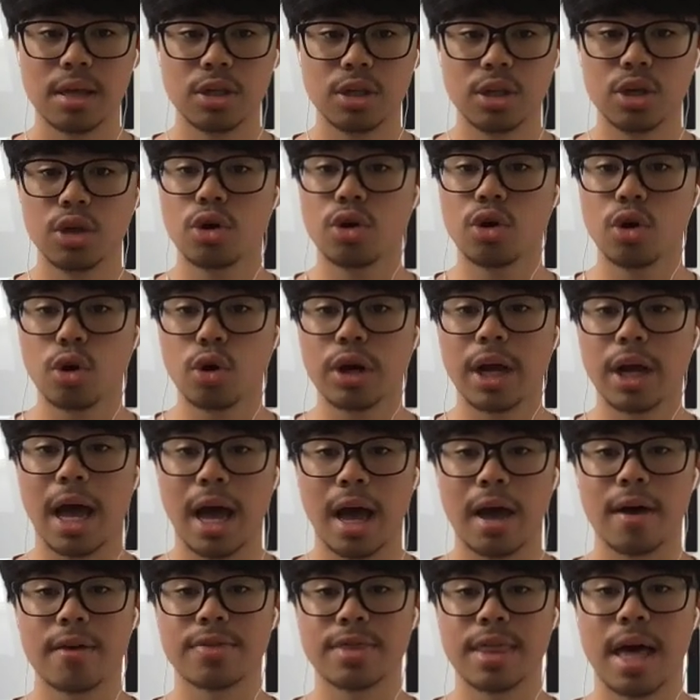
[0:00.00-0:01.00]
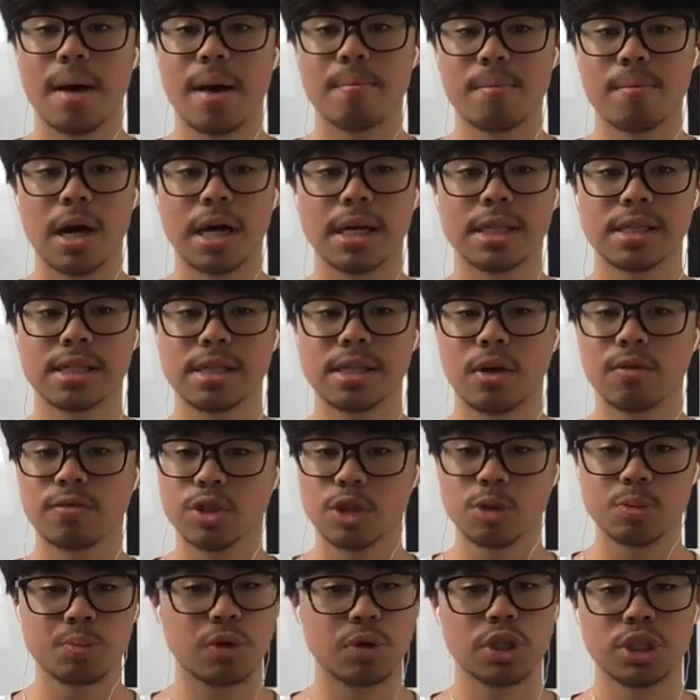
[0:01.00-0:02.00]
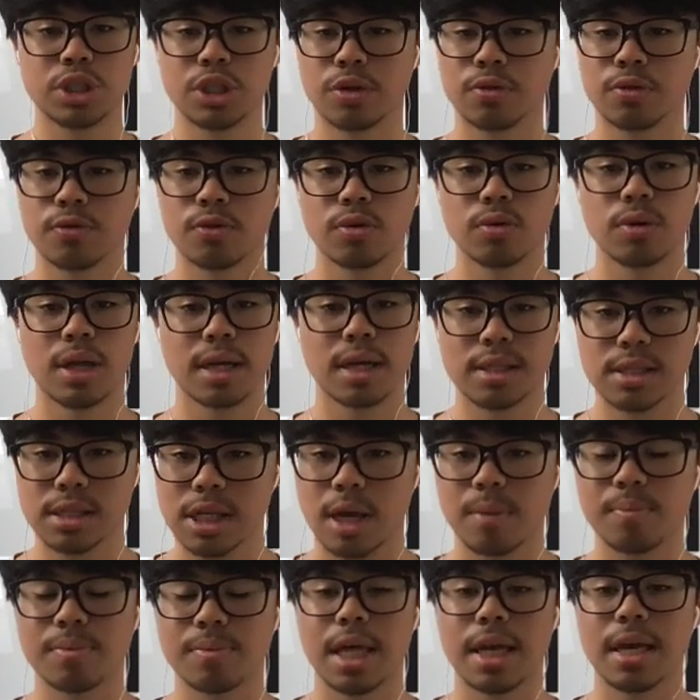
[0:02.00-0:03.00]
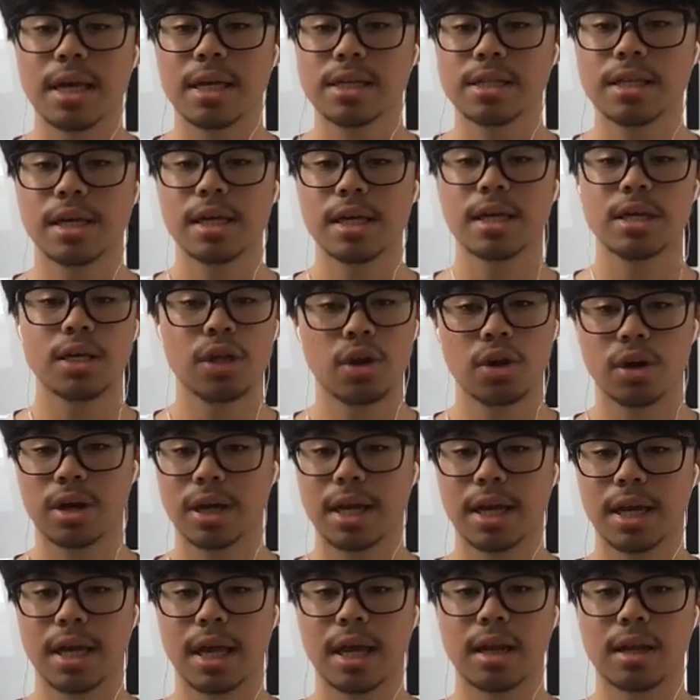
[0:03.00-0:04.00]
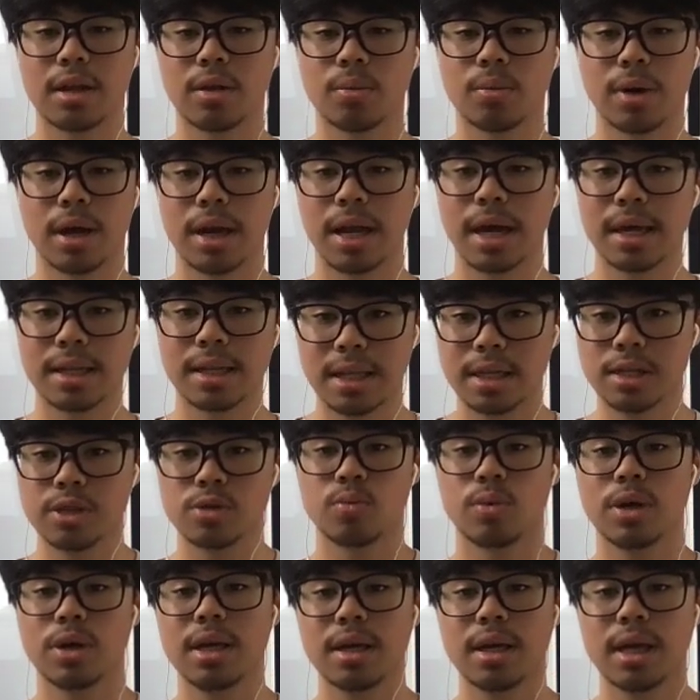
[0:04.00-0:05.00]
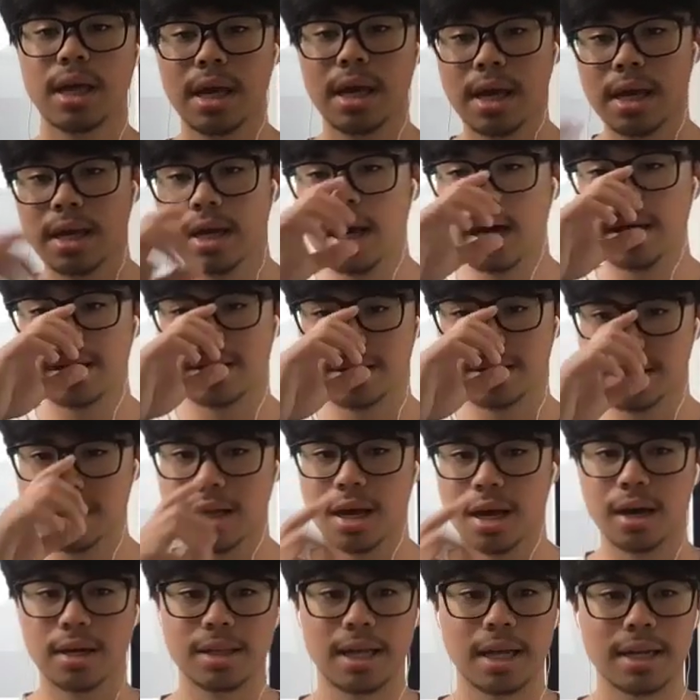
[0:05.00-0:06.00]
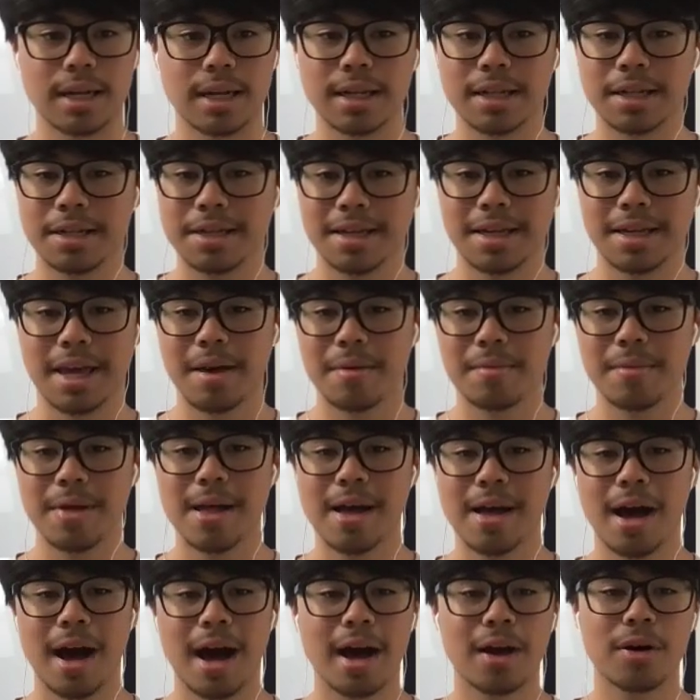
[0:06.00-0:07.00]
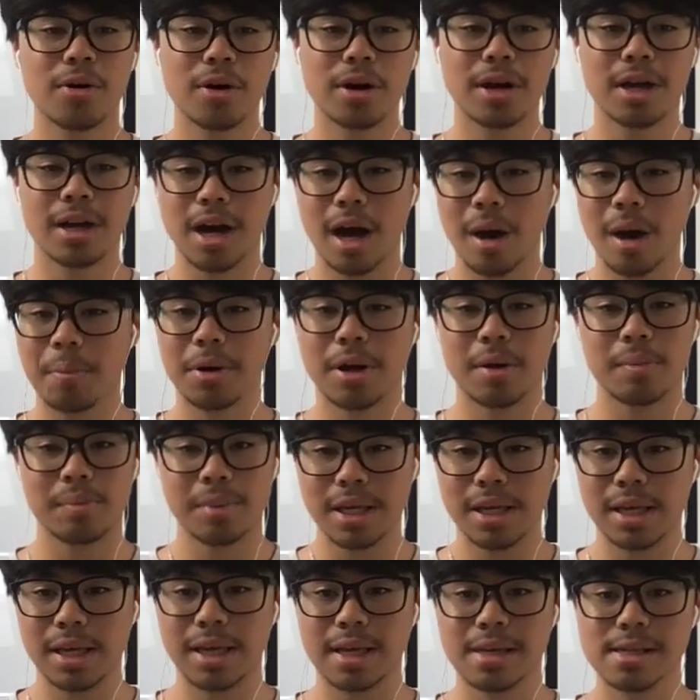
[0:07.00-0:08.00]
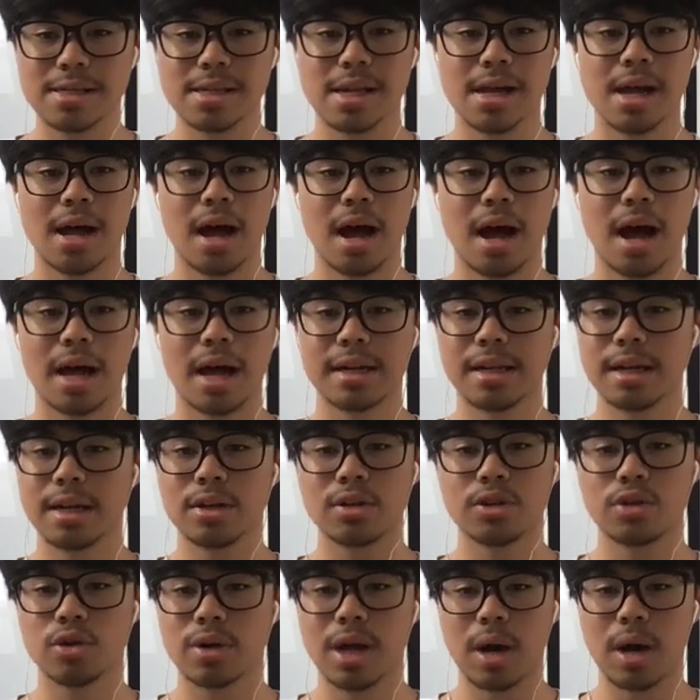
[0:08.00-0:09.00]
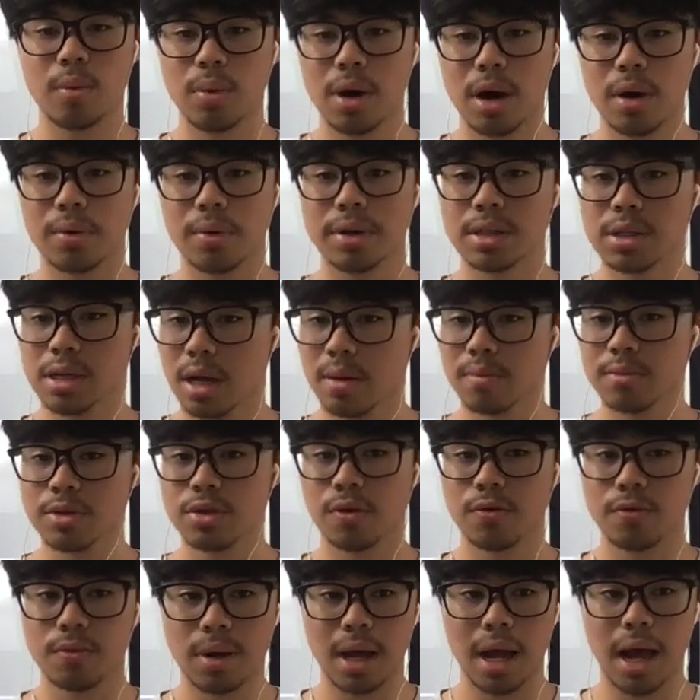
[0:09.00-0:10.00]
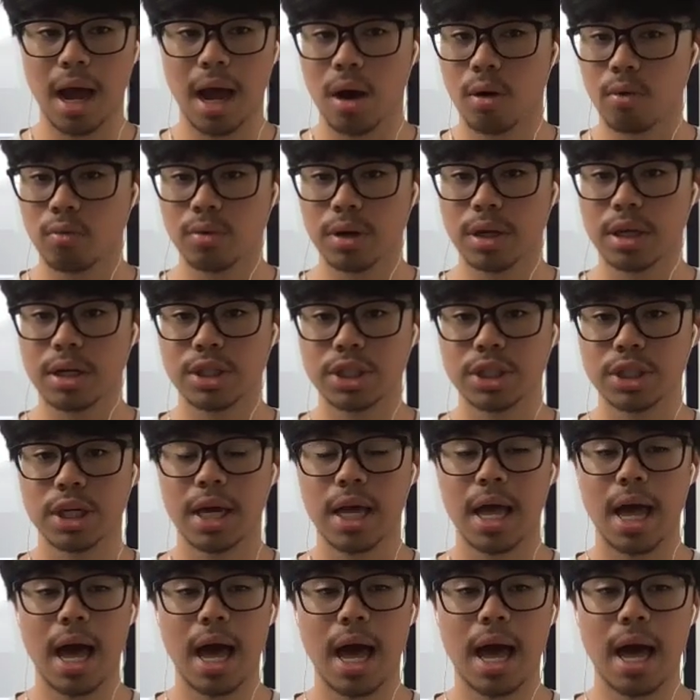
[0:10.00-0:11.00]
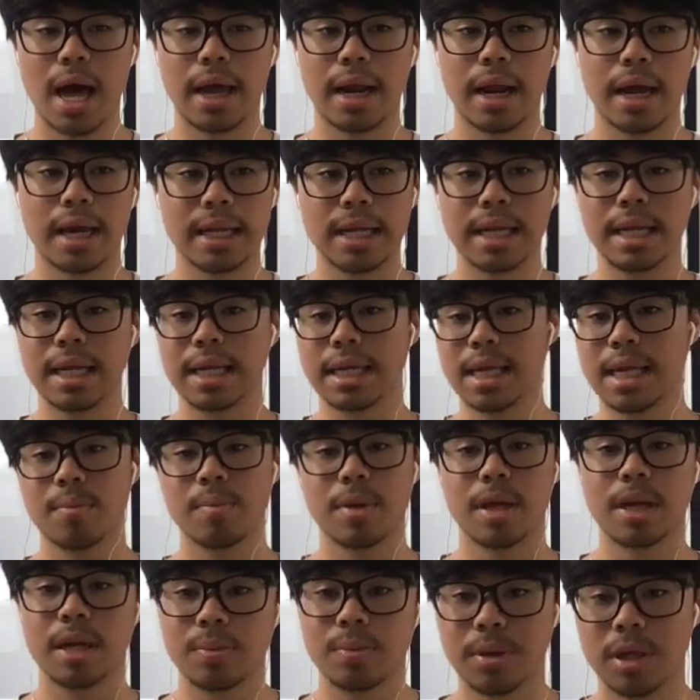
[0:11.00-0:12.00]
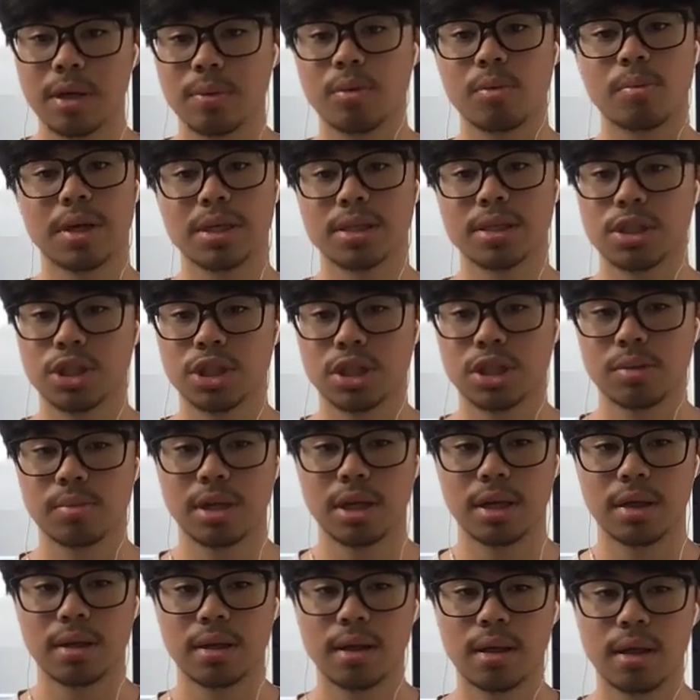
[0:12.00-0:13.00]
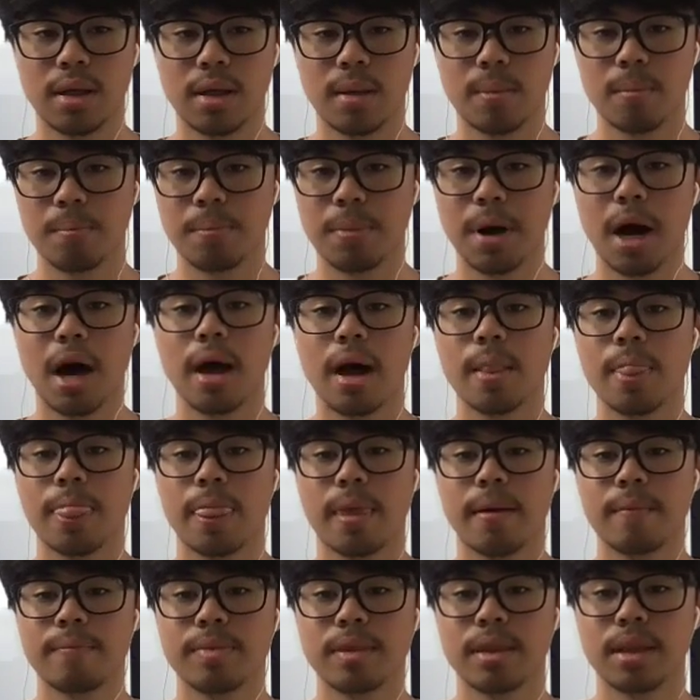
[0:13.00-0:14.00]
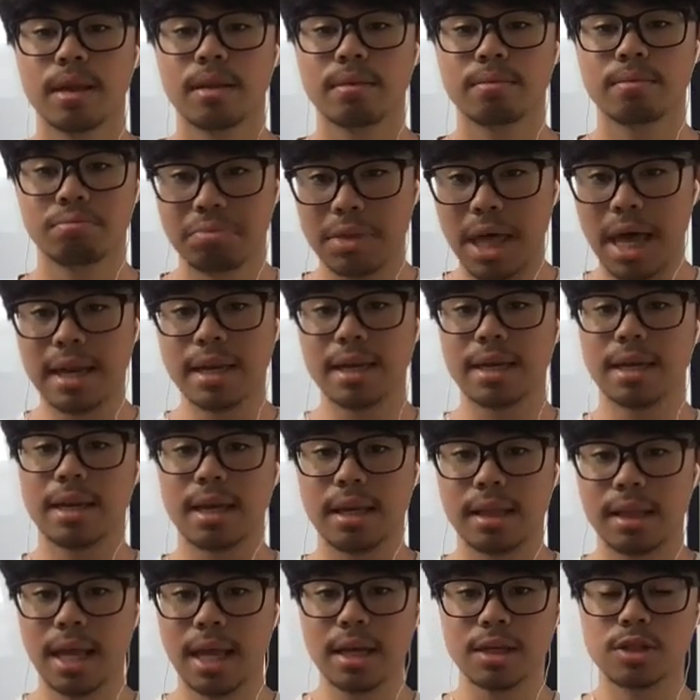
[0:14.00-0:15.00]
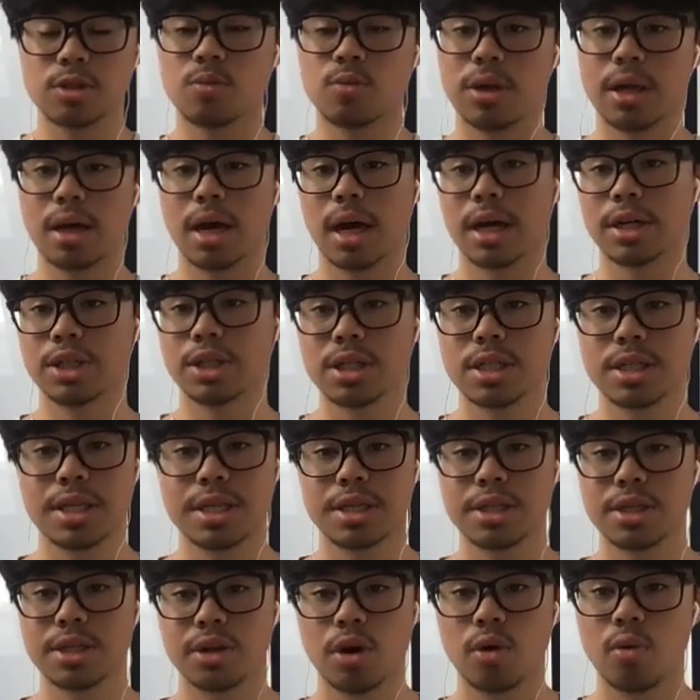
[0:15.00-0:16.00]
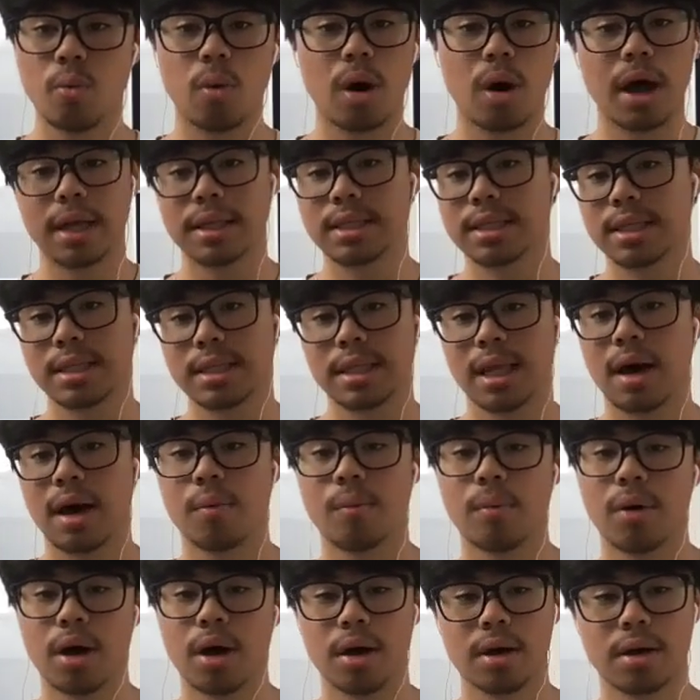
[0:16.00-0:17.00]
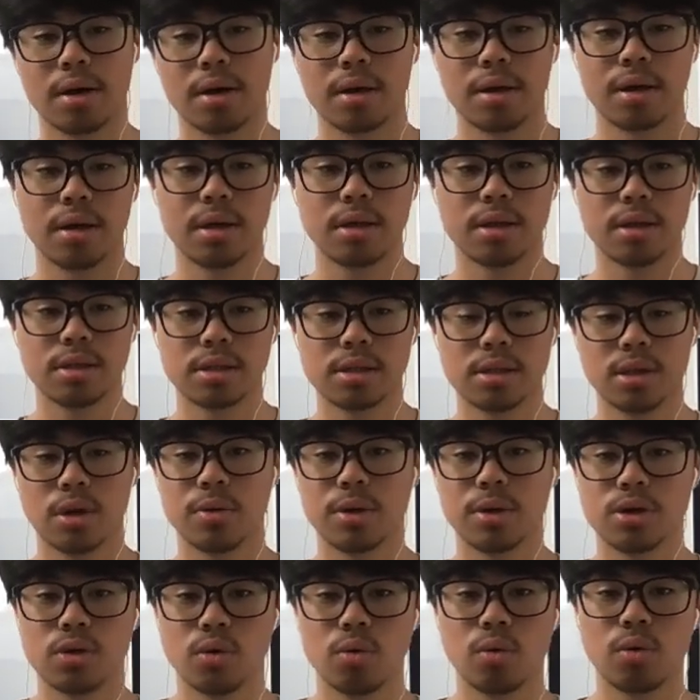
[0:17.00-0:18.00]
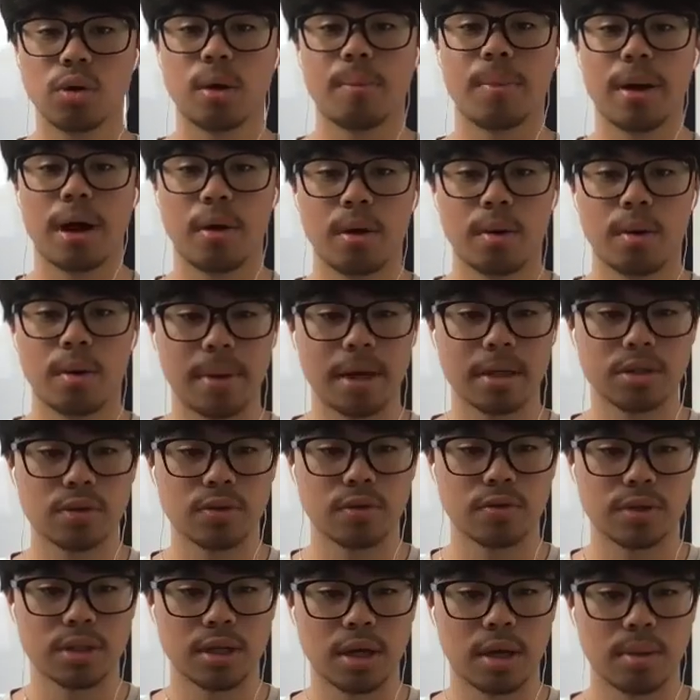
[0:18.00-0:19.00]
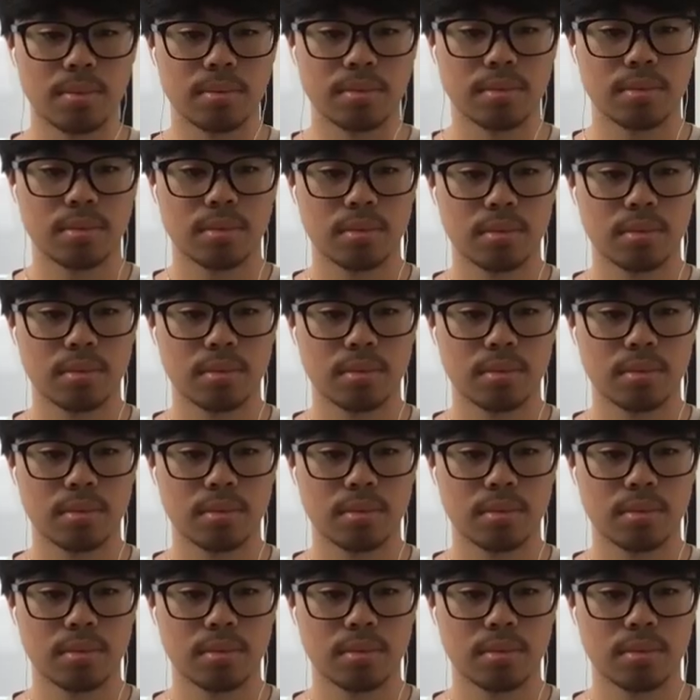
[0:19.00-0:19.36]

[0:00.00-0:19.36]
You got to have that mindset of just pushing through. Like some days you're not going to get anywhere. Like this week kind of sucked. I got a couple of meetings. I didn't do that well in terms of outreach, and I didn't get many people messaging me. But then the next week, I just need to know why didn't that work. So it's all about a matter of time.